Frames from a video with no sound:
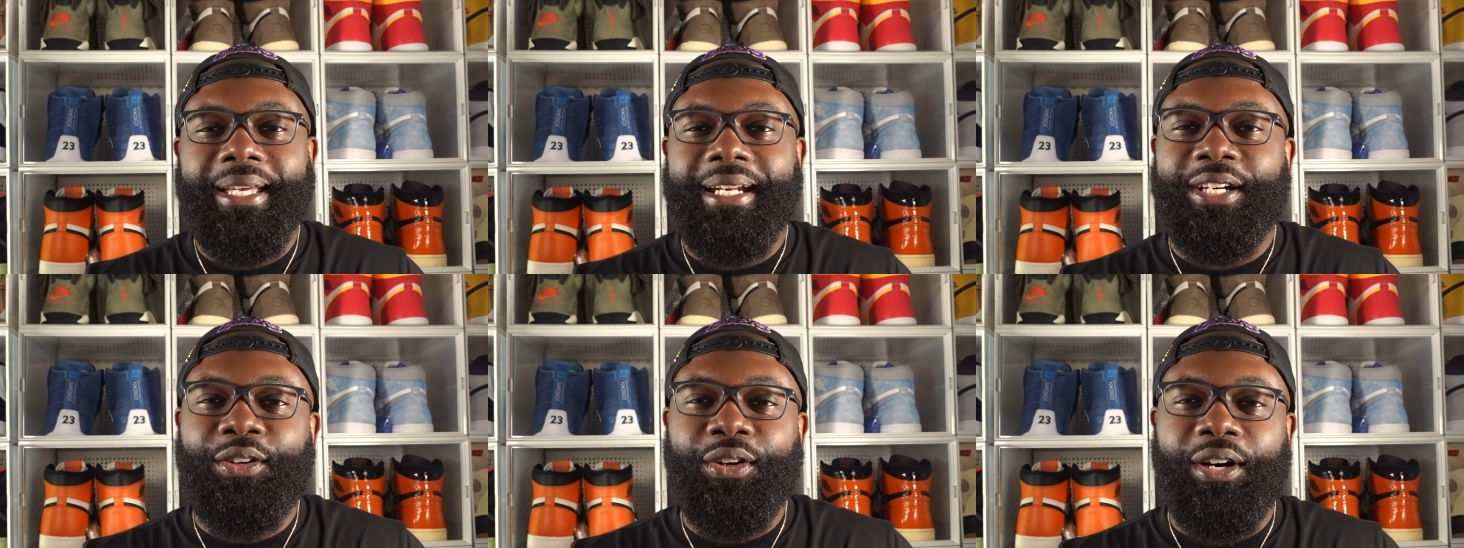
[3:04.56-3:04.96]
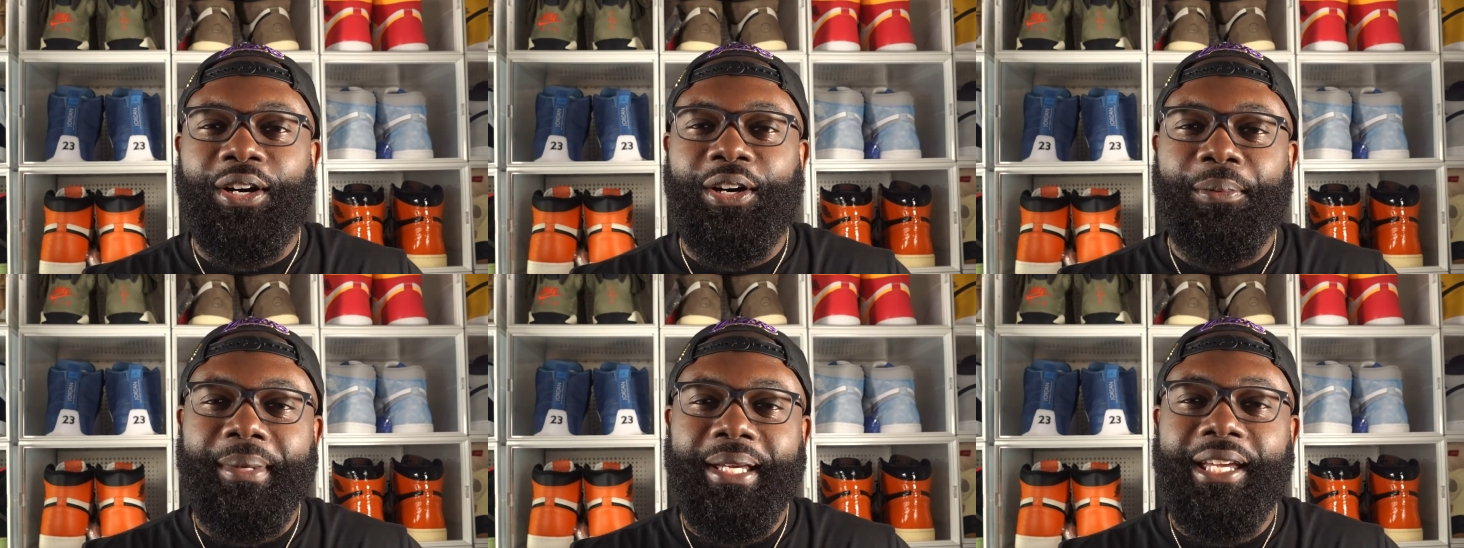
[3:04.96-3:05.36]
it'll
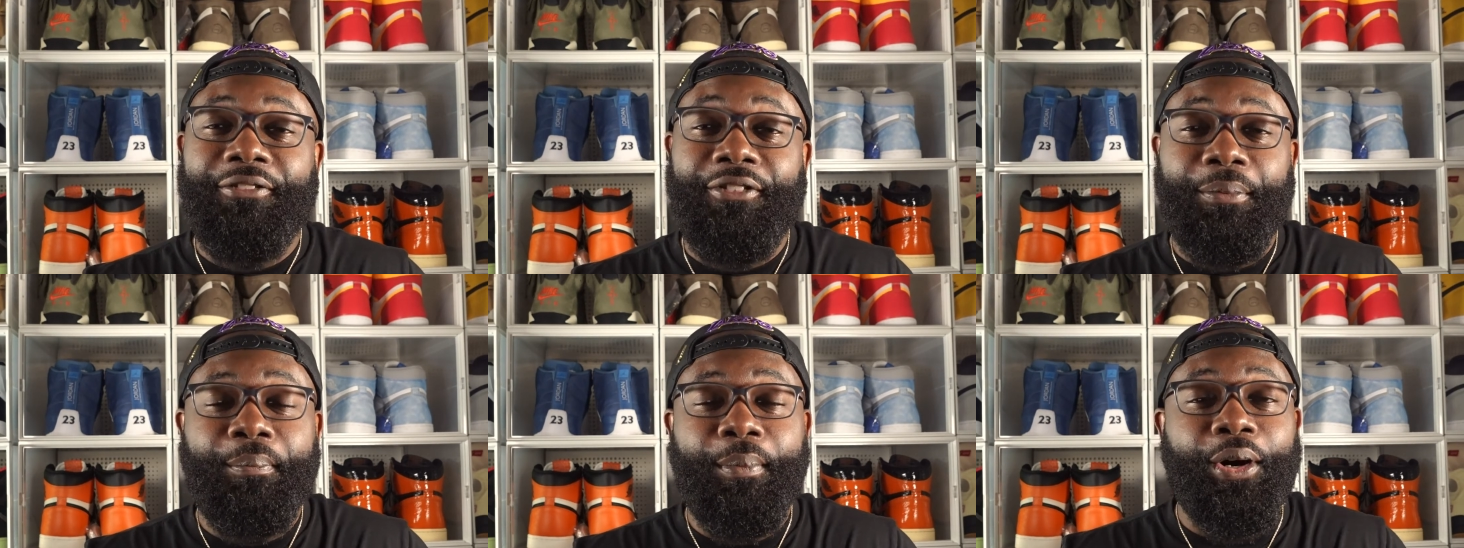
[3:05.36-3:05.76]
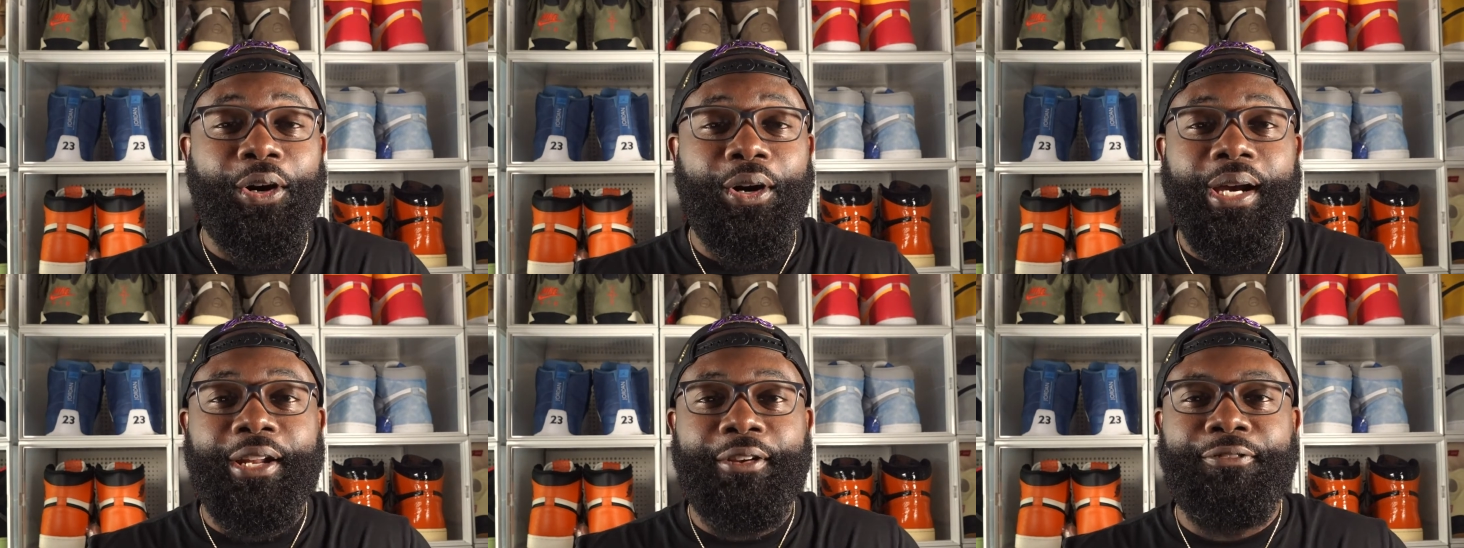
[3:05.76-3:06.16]
grow on me even
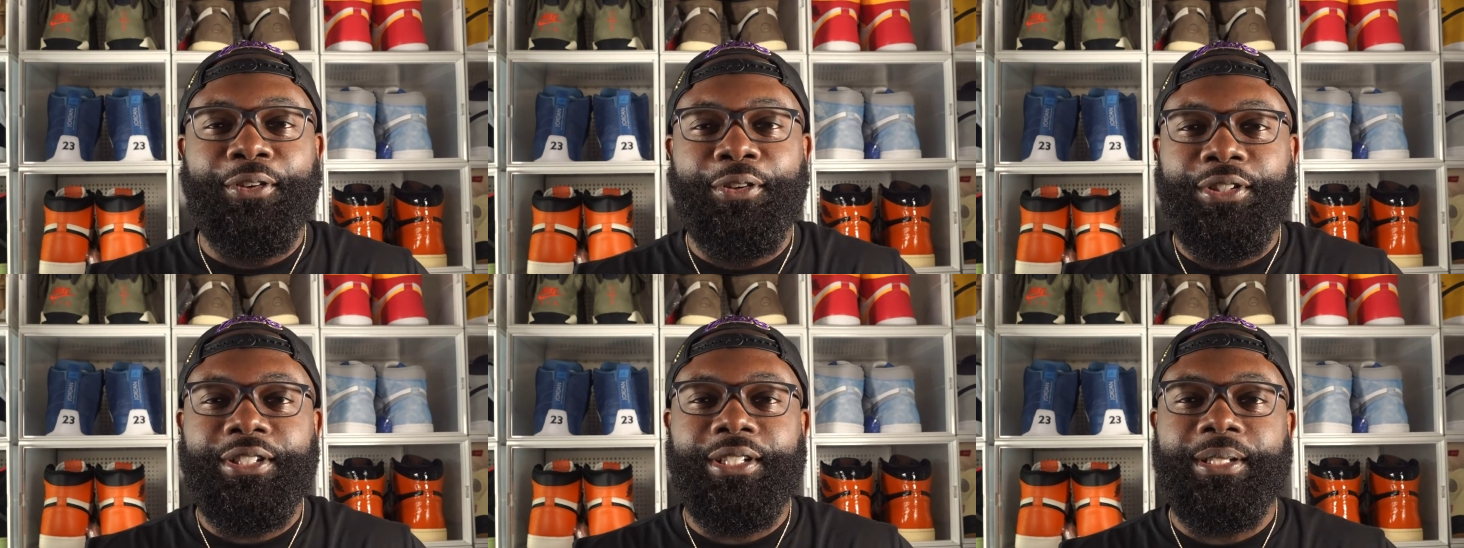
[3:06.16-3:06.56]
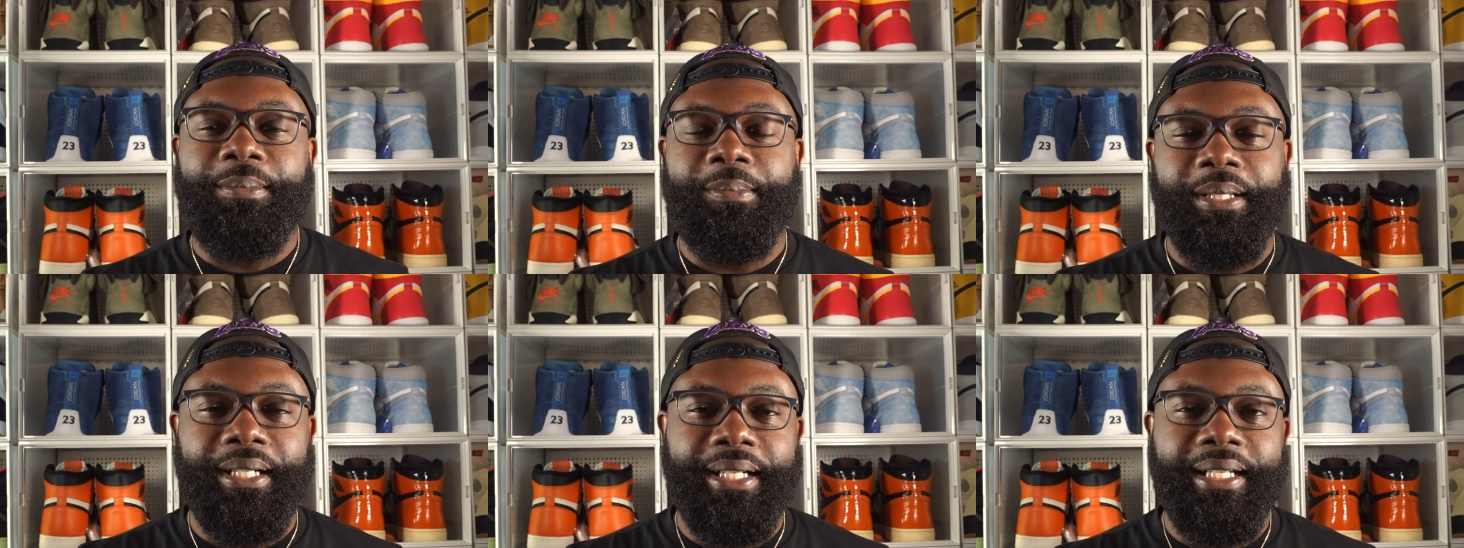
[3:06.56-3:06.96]
more in the future,
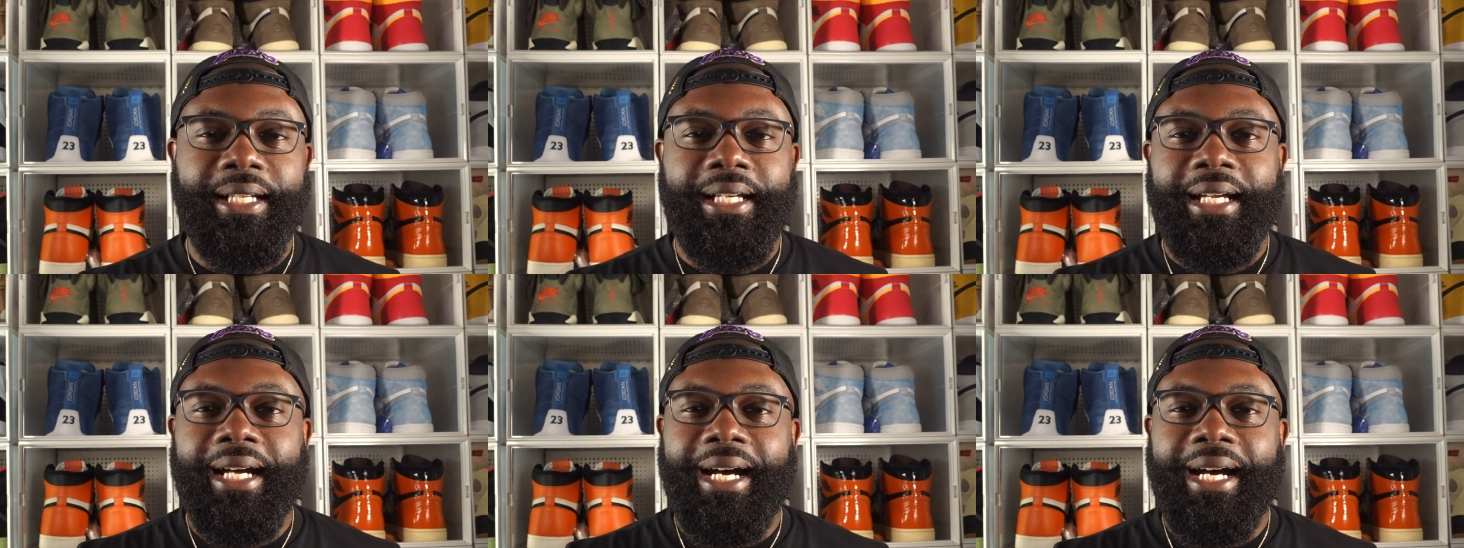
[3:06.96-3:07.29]
but